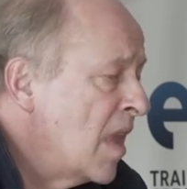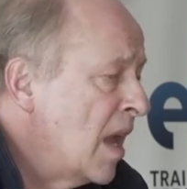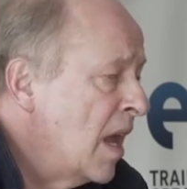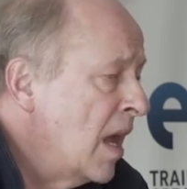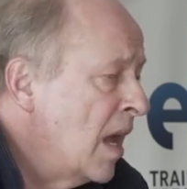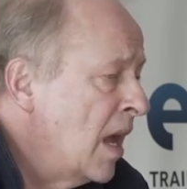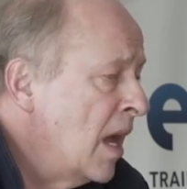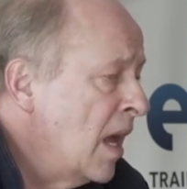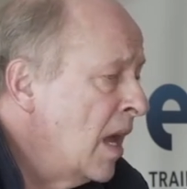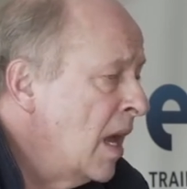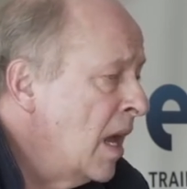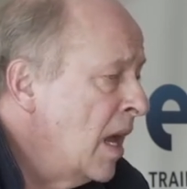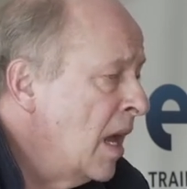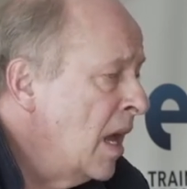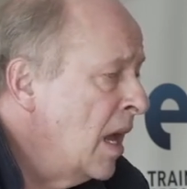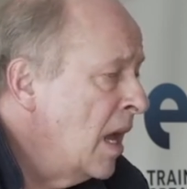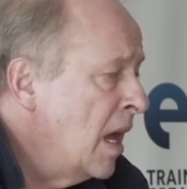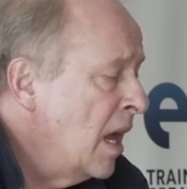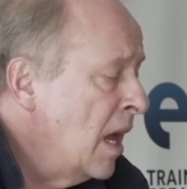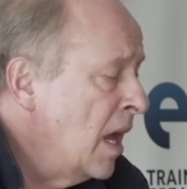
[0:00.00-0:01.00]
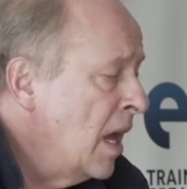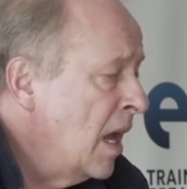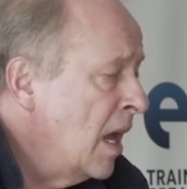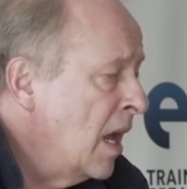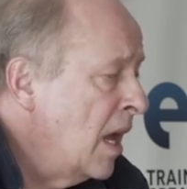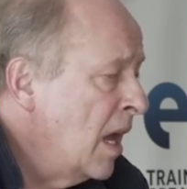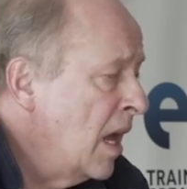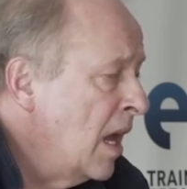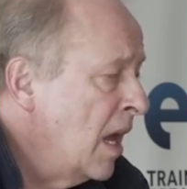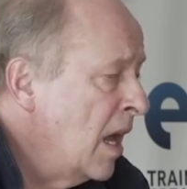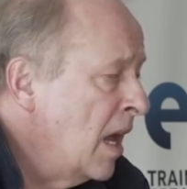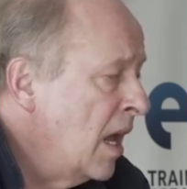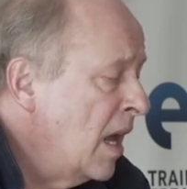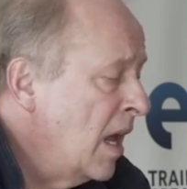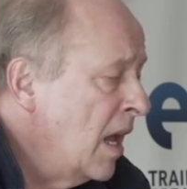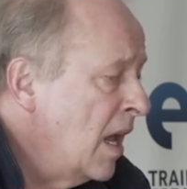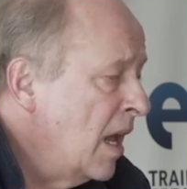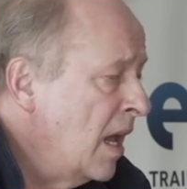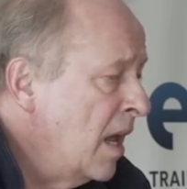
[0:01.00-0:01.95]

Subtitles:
[no speech]